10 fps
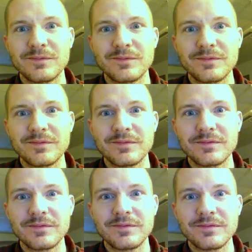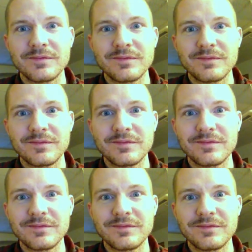
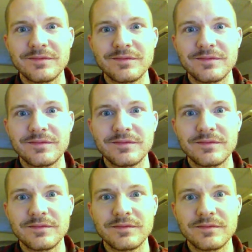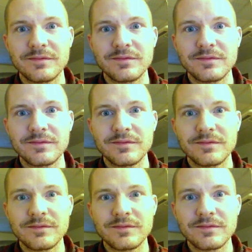
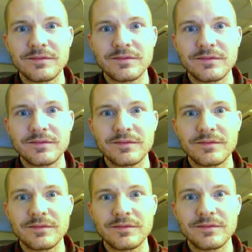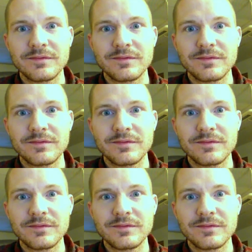The person shown says nothing.